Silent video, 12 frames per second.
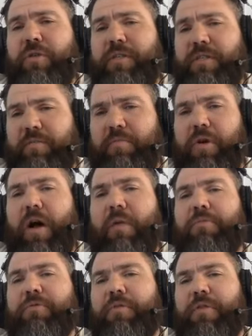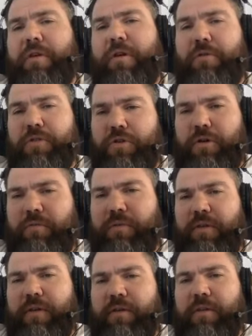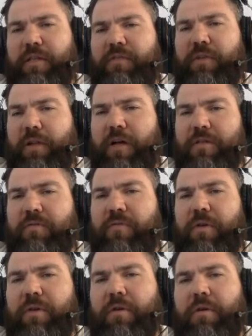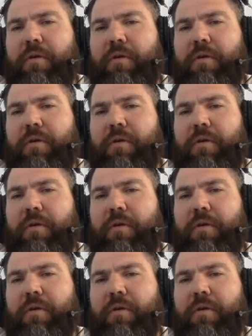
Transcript: I see some problems with it in terms like its philosophy.